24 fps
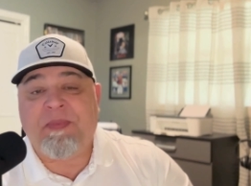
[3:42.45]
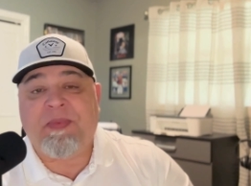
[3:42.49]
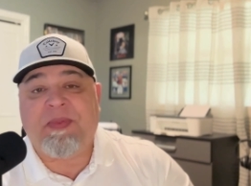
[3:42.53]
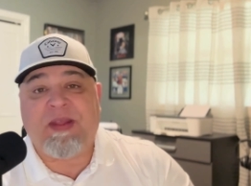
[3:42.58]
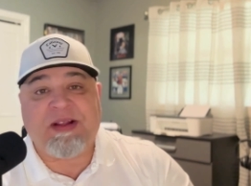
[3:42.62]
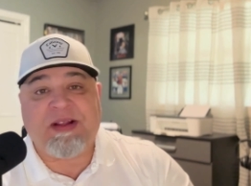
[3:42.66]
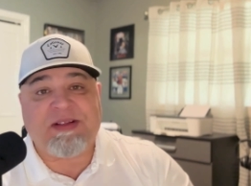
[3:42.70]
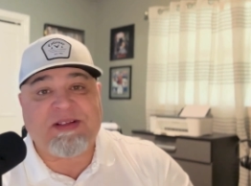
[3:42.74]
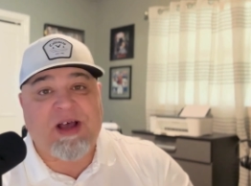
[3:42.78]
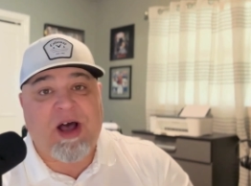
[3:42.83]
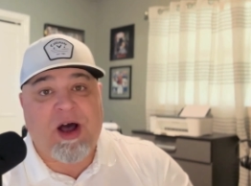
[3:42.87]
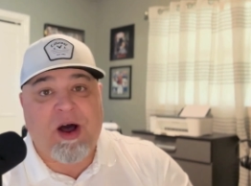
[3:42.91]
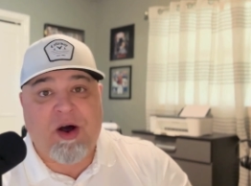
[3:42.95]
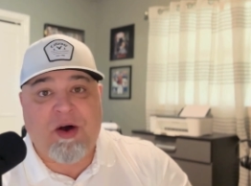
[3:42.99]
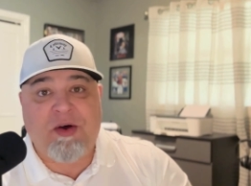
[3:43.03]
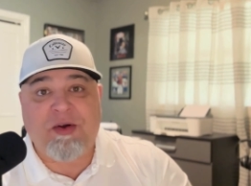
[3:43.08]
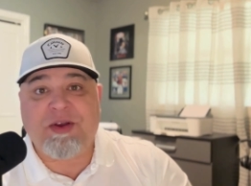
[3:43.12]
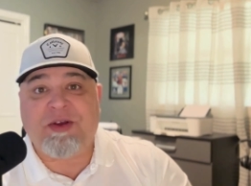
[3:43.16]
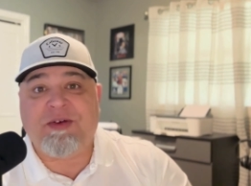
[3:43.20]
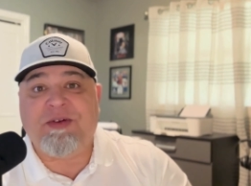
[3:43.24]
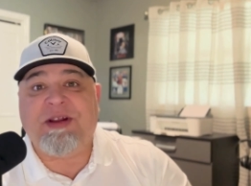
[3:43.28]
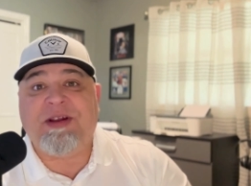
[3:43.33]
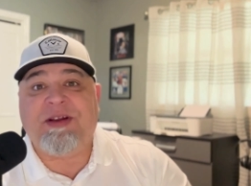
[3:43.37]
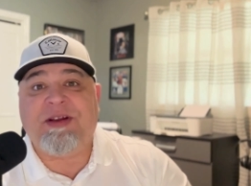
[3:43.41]
That's all
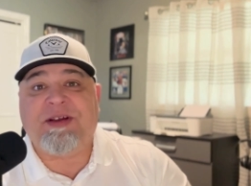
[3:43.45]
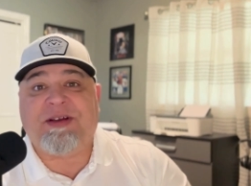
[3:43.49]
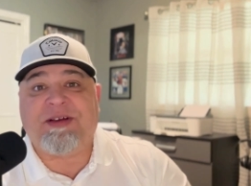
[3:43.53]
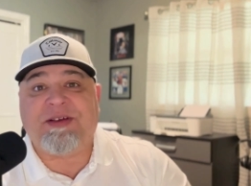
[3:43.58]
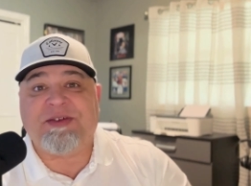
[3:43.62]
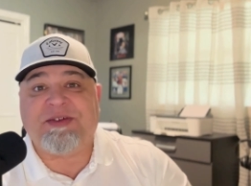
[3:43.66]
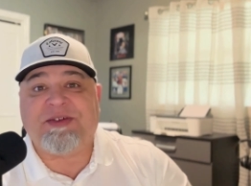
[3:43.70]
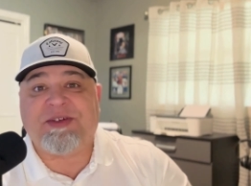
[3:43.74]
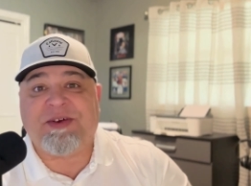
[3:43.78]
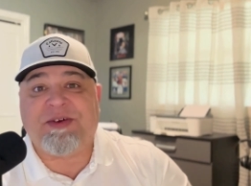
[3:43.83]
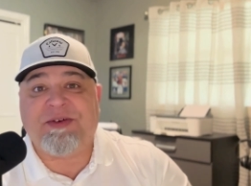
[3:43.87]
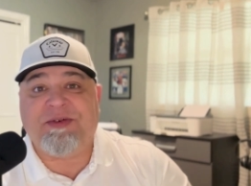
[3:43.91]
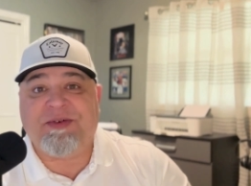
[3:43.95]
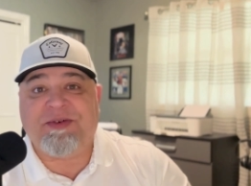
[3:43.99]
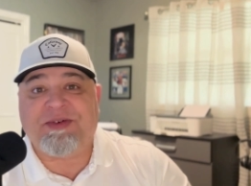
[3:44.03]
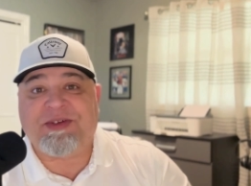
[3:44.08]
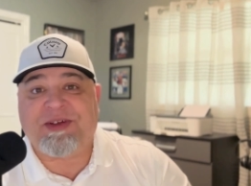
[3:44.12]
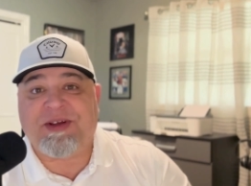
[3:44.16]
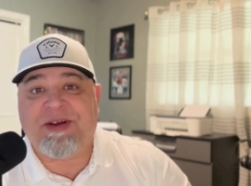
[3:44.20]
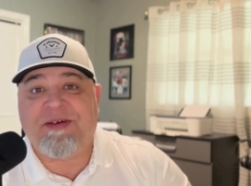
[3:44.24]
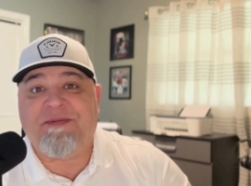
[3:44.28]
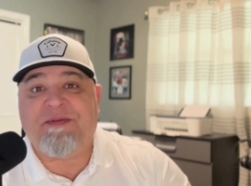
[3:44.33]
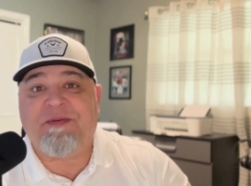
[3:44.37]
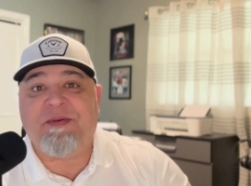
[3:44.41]
you need to concern
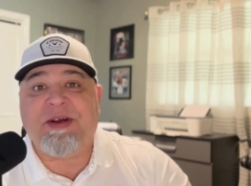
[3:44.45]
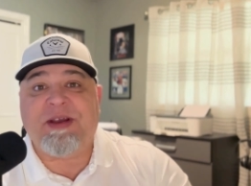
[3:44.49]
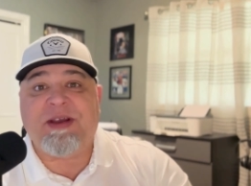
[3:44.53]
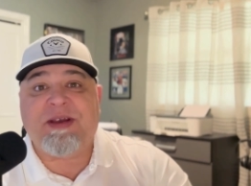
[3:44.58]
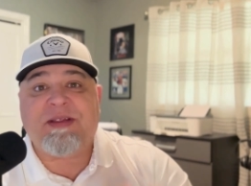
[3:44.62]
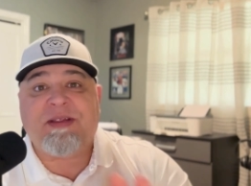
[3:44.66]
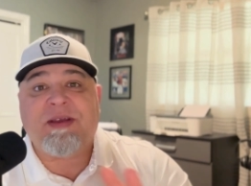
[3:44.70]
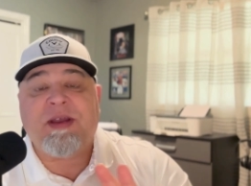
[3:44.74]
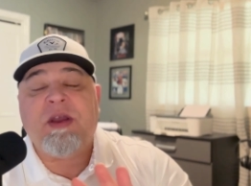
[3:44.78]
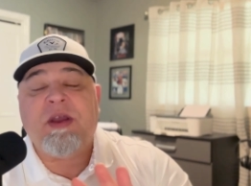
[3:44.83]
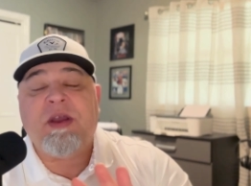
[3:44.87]
yourself with